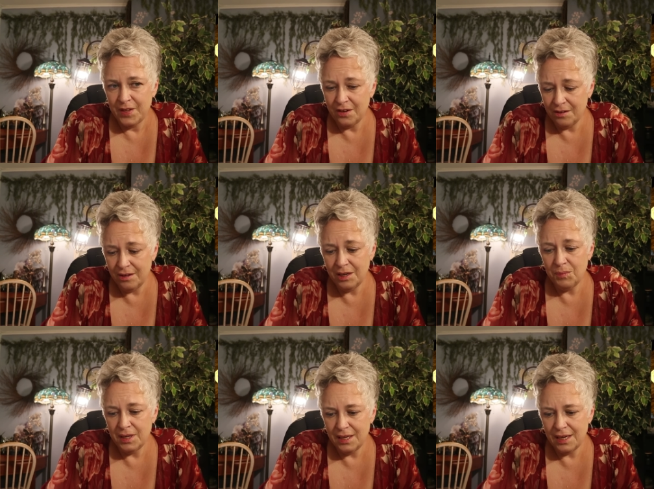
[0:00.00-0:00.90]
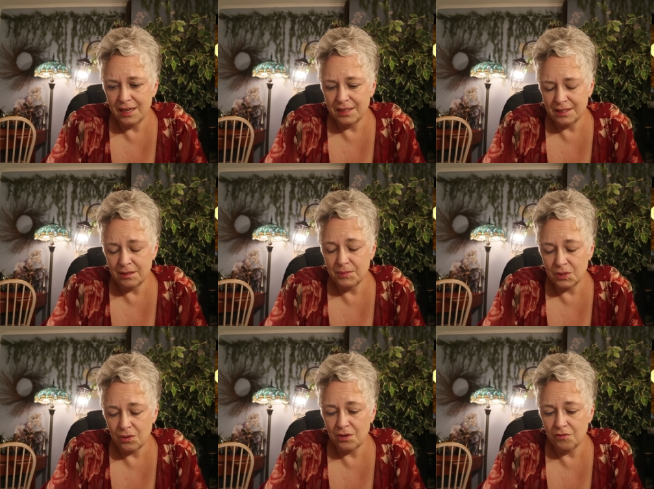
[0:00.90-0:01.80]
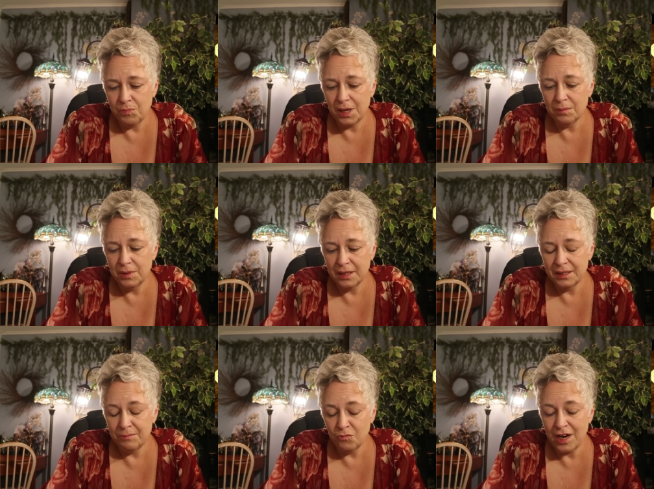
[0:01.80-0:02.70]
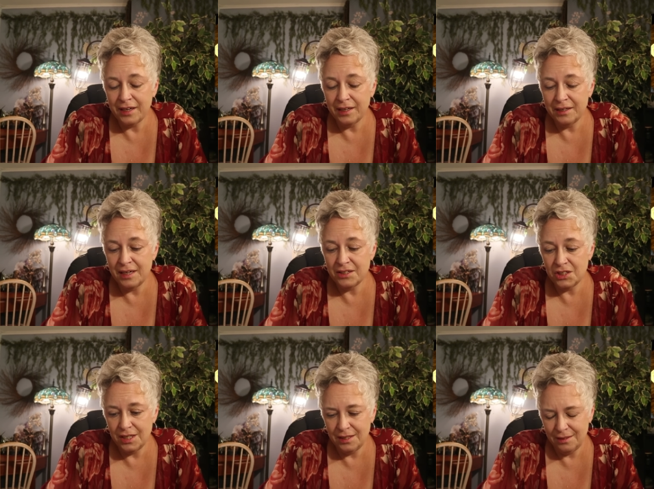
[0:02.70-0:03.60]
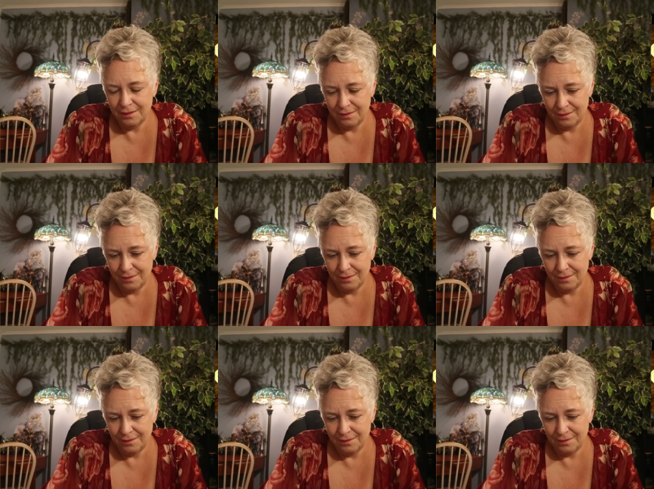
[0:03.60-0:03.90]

You're going to be getting some sort of public recognition.